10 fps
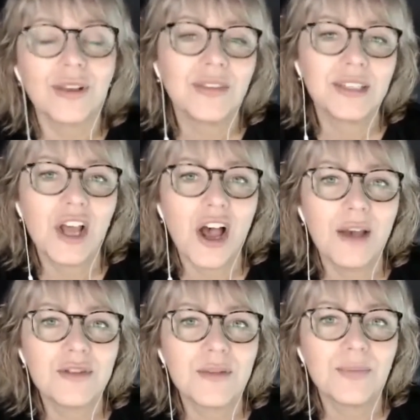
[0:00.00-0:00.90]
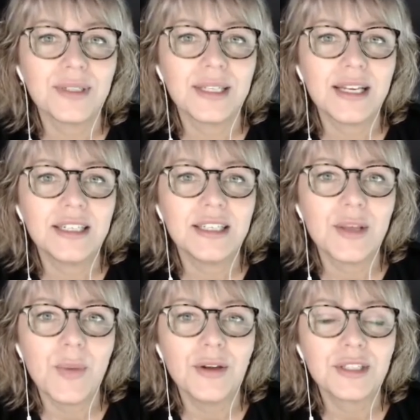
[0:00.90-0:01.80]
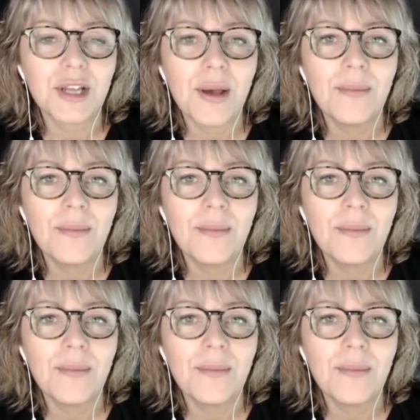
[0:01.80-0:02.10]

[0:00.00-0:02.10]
At the time, she presented the most